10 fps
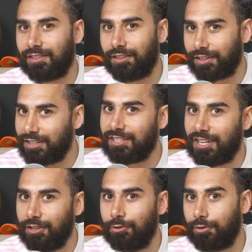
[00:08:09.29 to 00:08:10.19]
going to
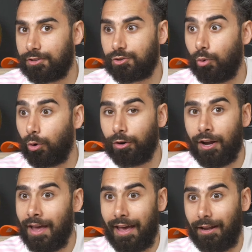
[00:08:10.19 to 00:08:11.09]
continue to soar
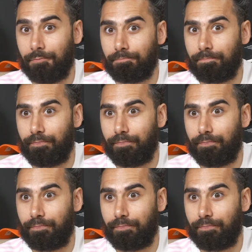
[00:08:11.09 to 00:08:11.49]
and